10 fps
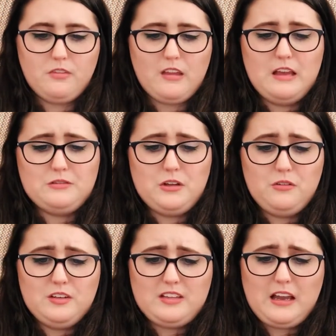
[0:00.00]
As
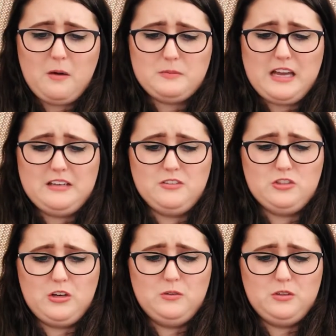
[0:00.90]
soon as Hiccup's head and
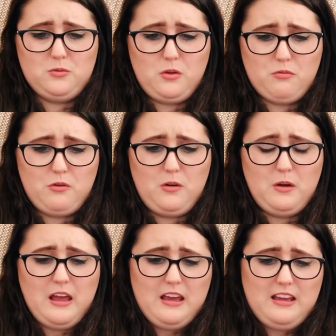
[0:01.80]
shoulders were
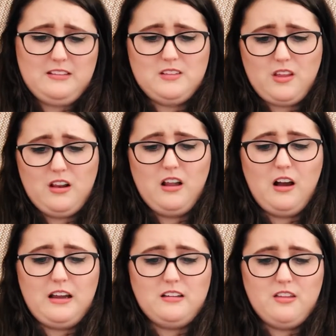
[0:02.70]
through into the
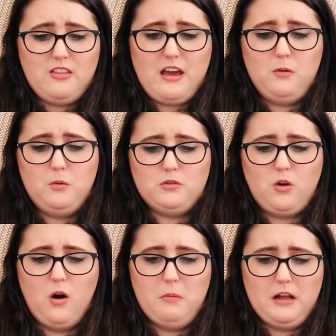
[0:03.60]
light, there was
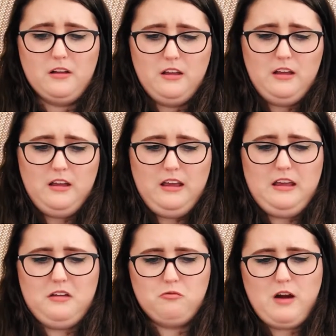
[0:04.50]
Gobber.
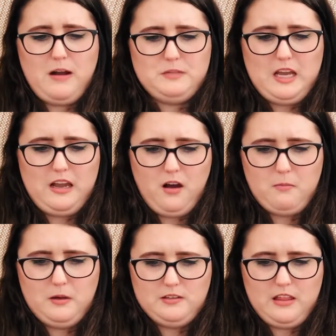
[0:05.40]
He grabbed
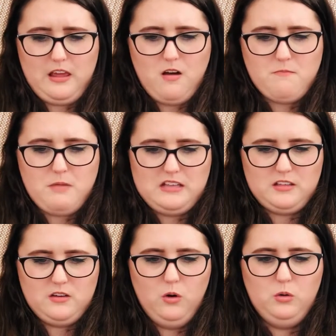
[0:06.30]
Hiccup under the armpits
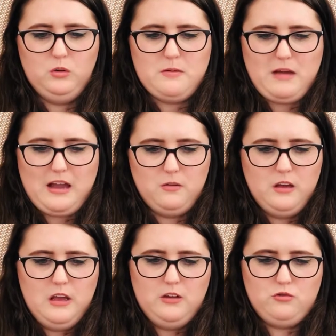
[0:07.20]
and hauled him out,
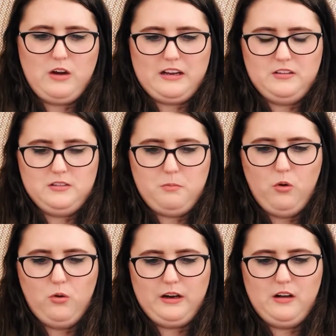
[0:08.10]
dragons
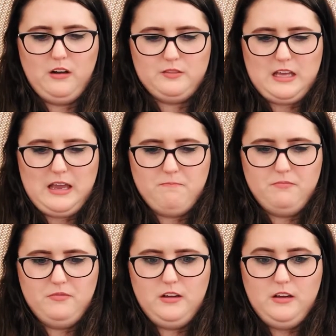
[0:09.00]
pouring after
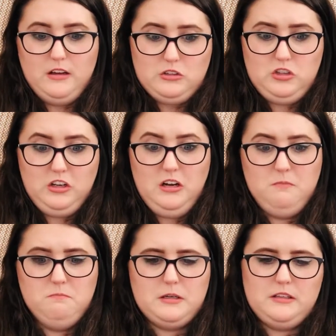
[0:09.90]
him.
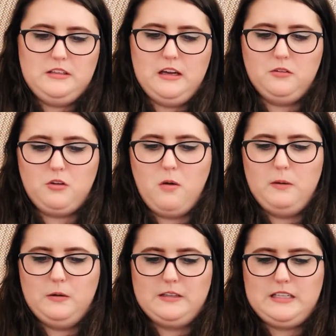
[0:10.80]
"Jump!" yelled
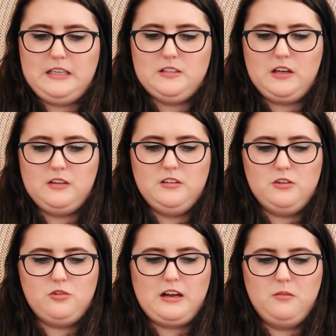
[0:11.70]
Gobber as he stunned a
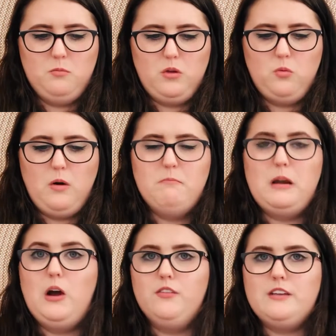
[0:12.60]
dragon with one
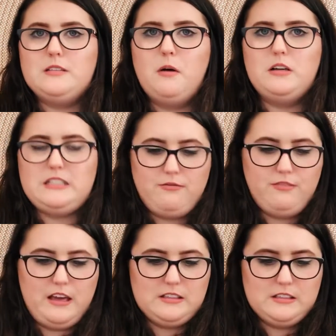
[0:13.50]
blow of his mighty
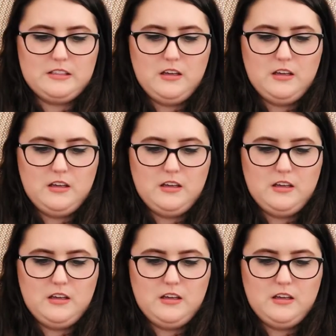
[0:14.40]
fist.